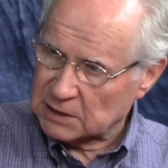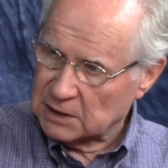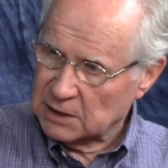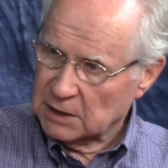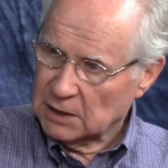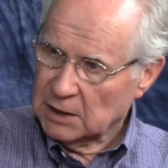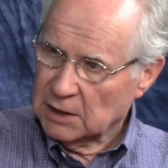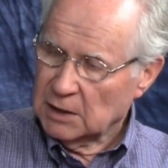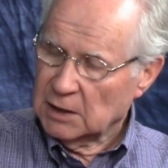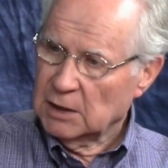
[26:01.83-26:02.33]
yeah.
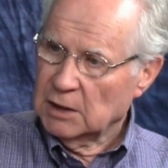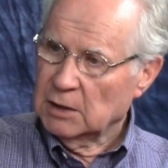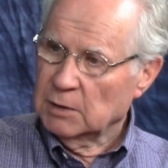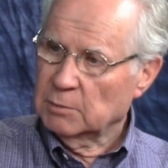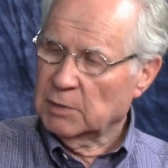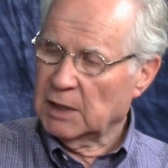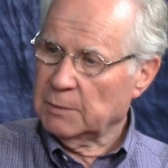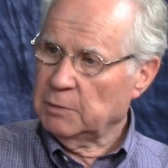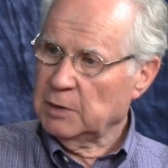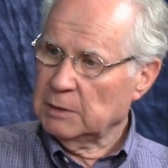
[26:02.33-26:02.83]

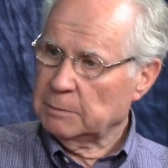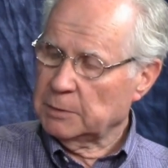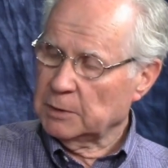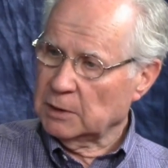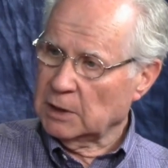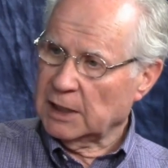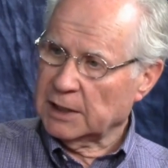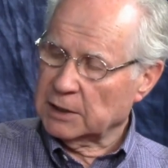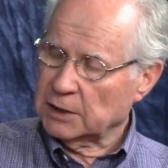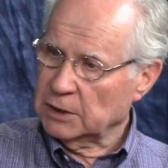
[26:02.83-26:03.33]
by people
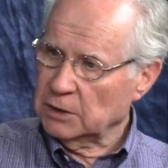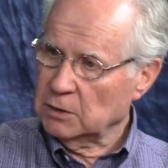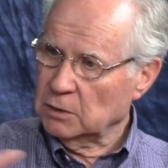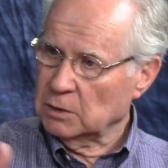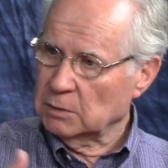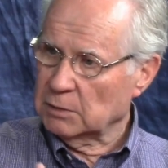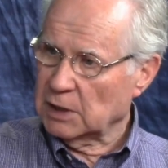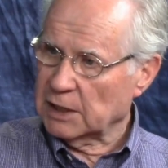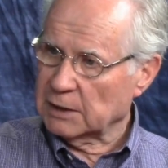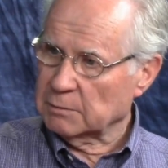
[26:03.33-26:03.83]
like you
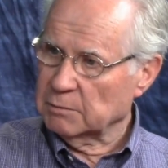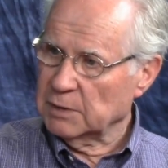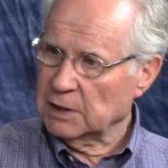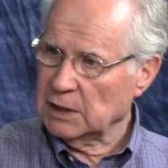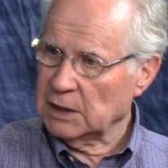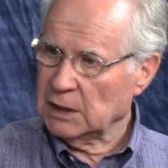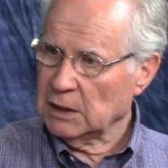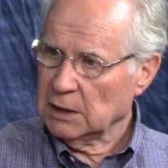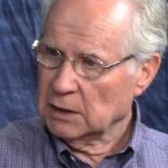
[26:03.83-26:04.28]
and like me.